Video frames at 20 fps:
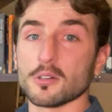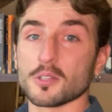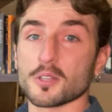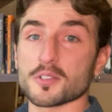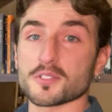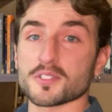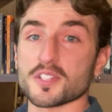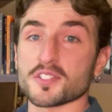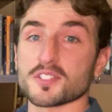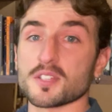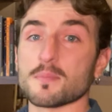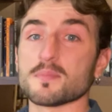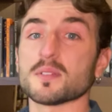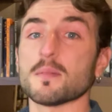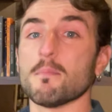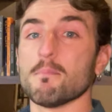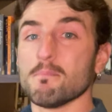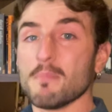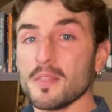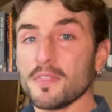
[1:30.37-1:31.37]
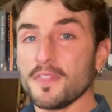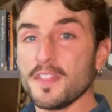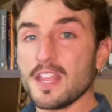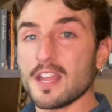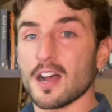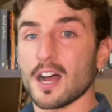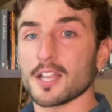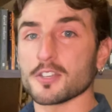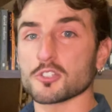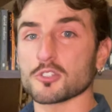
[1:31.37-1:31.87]
alert systems, monthly
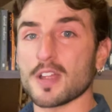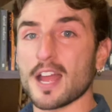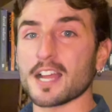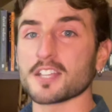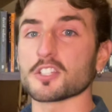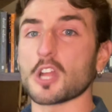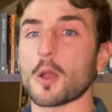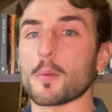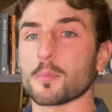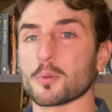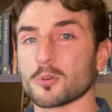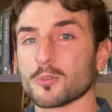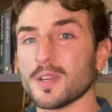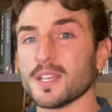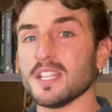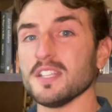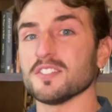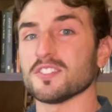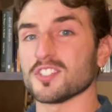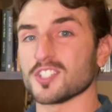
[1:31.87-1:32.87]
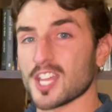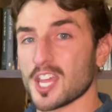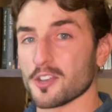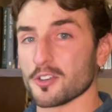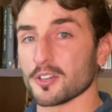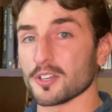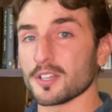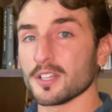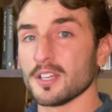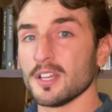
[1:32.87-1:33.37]
contracts are pretty
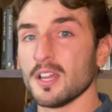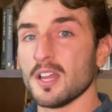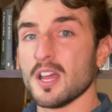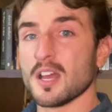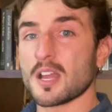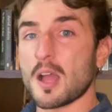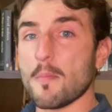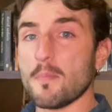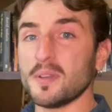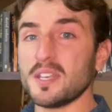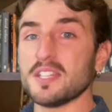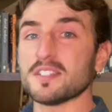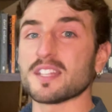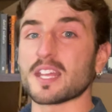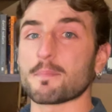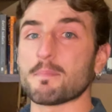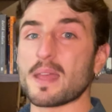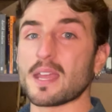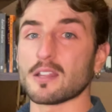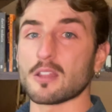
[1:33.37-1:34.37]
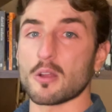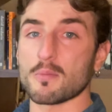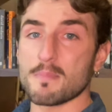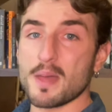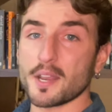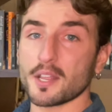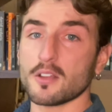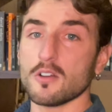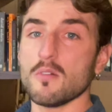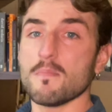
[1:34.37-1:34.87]
standard. Companies like Bay Alarm
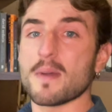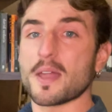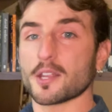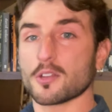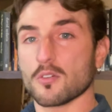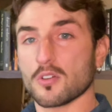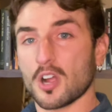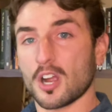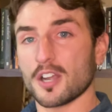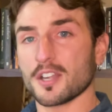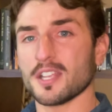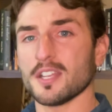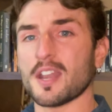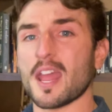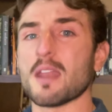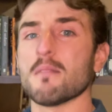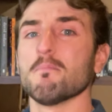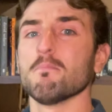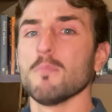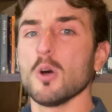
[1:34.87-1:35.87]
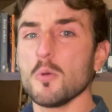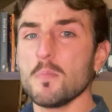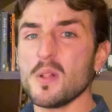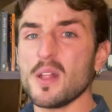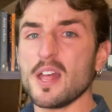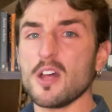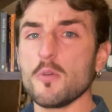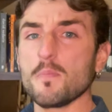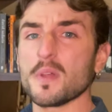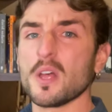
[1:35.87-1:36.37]
Medical, Medical Guardian, and Mobile
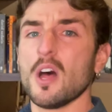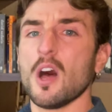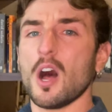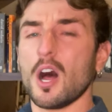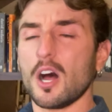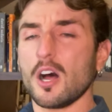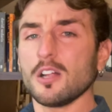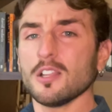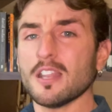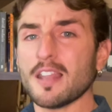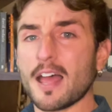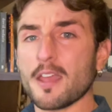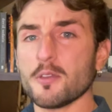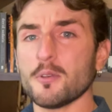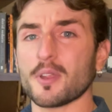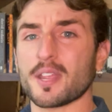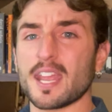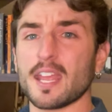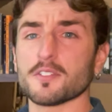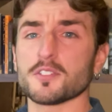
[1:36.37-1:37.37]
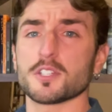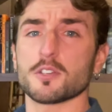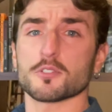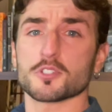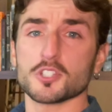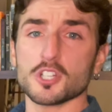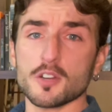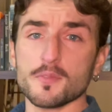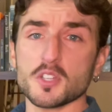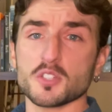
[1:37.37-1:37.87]
Help all allow you to cancel your
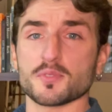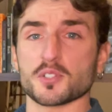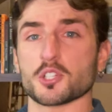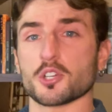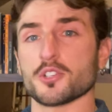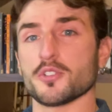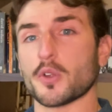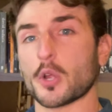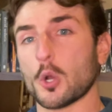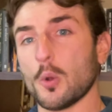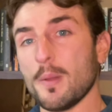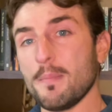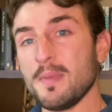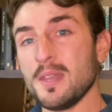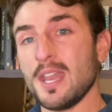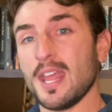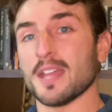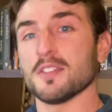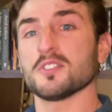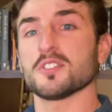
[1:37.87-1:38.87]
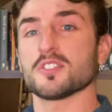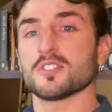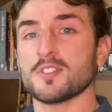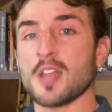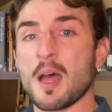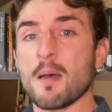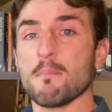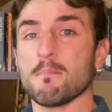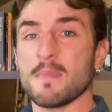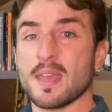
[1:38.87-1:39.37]
service, return your equipment, and
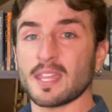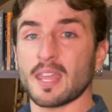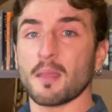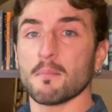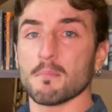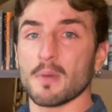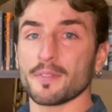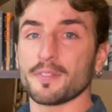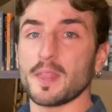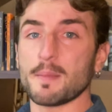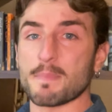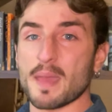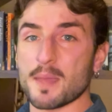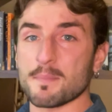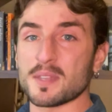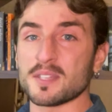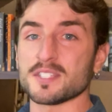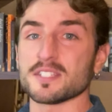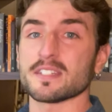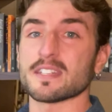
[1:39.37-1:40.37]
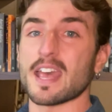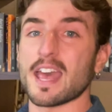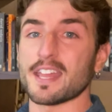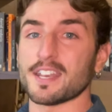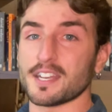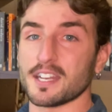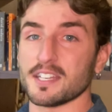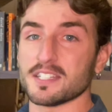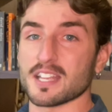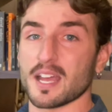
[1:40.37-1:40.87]
stop making monthly payments at
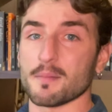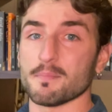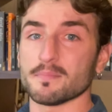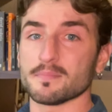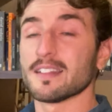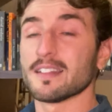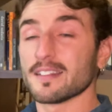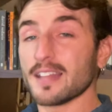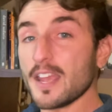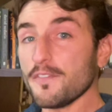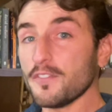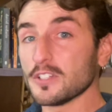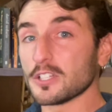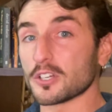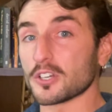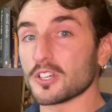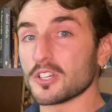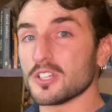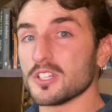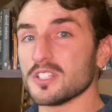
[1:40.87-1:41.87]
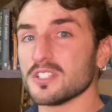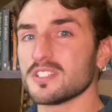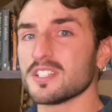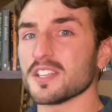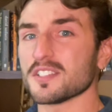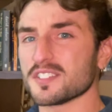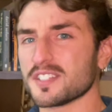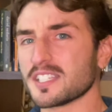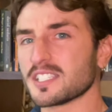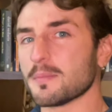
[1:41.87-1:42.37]
any time. Life Alert
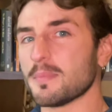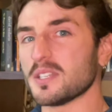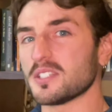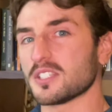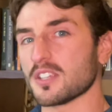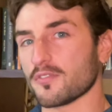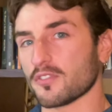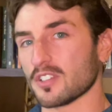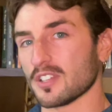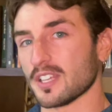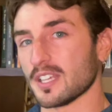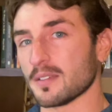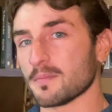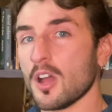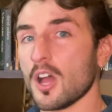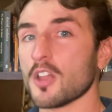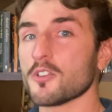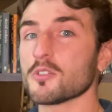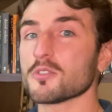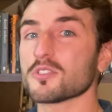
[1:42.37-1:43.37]
does things a bit differently. Under